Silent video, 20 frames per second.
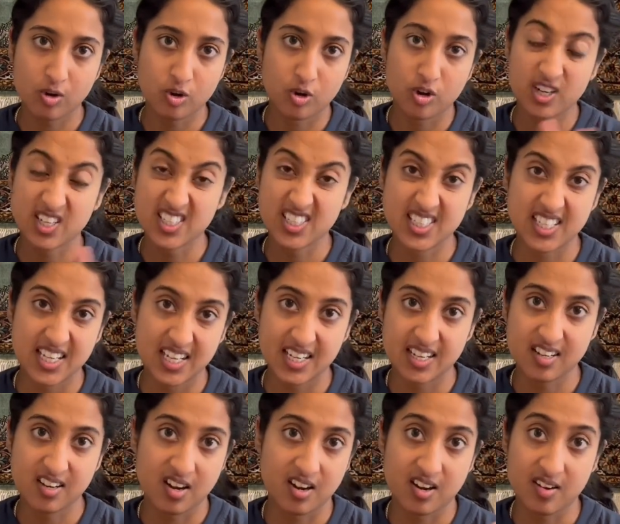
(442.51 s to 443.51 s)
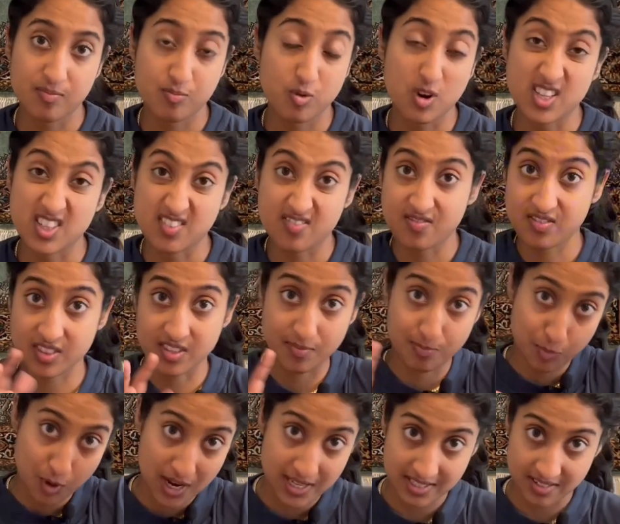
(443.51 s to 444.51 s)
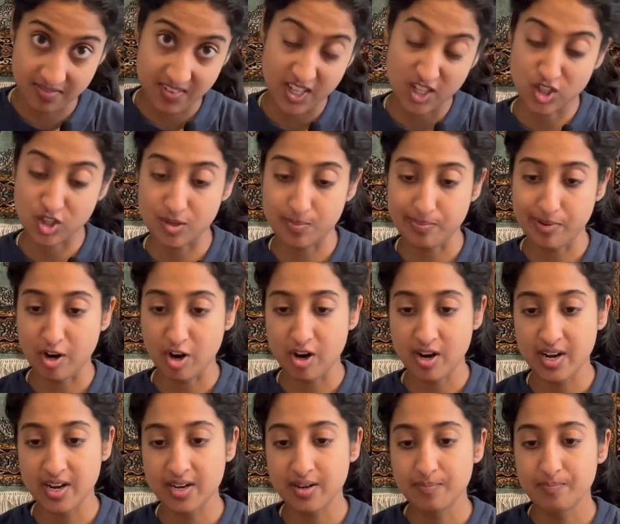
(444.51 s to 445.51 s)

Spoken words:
or exceed kind of the preservation part.